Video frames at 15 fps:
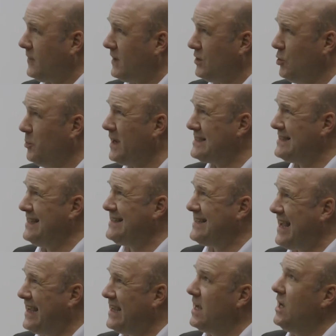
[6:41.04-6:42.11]
you basically
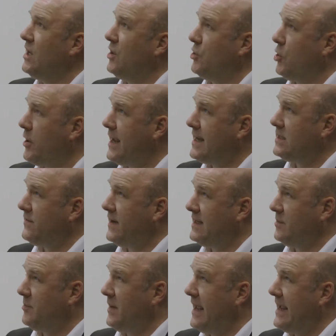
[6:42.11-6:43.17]
take
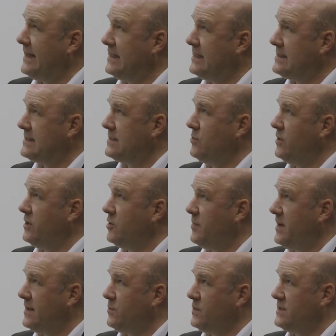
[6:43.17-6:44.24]
non-activated platelets, you
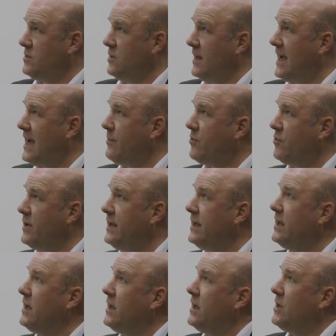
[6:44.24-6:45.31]
incubate with your
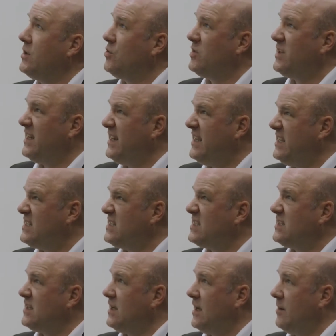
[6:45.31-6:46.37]
library, you
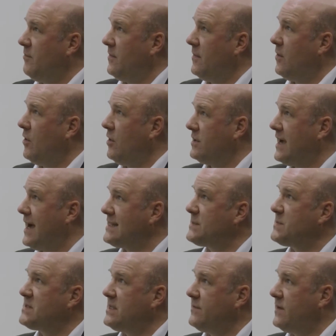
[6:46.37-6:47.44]
delete all the
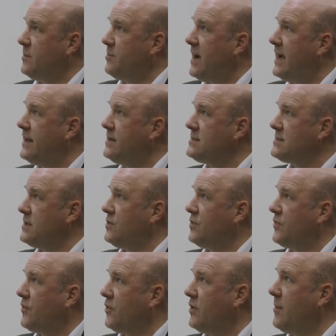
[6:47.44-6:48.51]
unspecific binders and
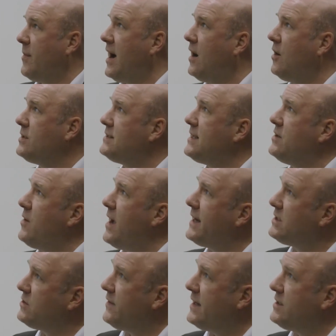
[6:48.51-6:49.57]
you throw them out, then you
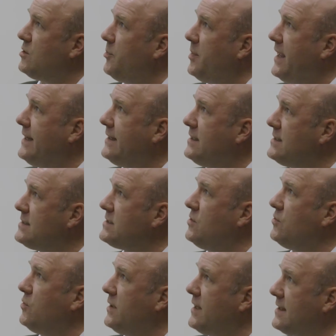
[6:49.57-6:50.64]
activate your platelets,
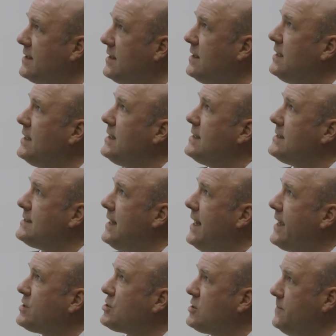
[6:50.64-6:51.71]
you do another
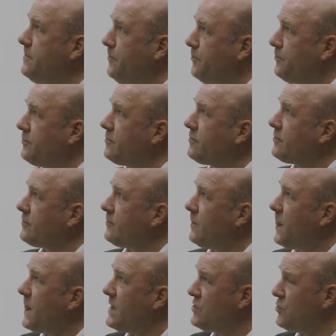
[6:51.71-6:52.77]
selection.
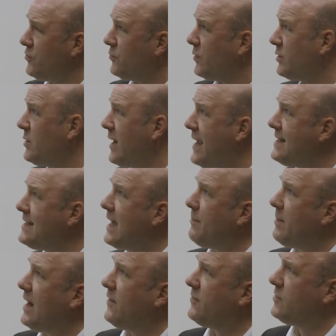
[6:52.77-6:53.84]
So what you end
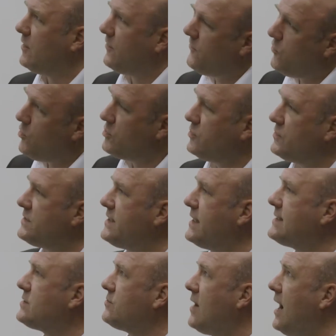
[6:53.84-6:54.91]
up after 4 to
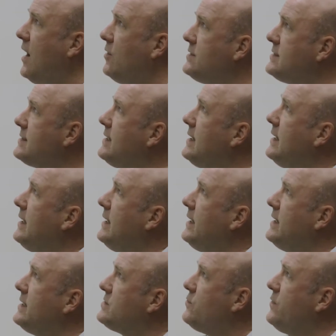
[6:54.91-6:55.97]
6 rounds
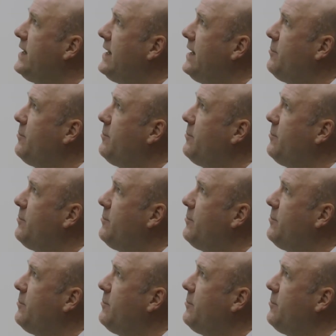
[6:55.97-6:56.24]
is really